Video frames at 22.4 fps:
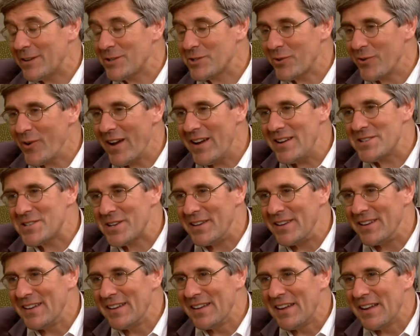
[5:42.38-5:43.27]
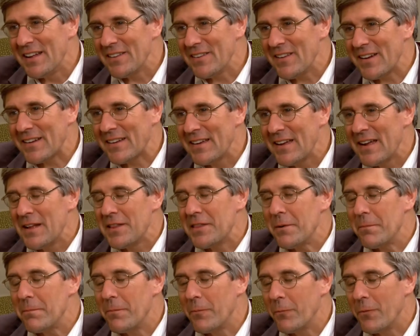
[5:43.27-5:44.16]
it's crazy. Look,
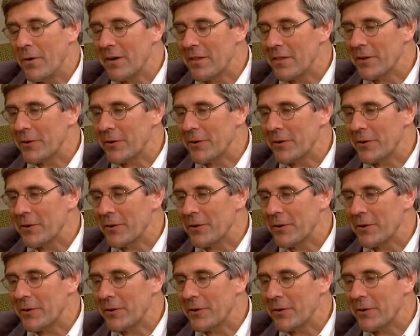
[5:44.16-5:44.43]
the, one of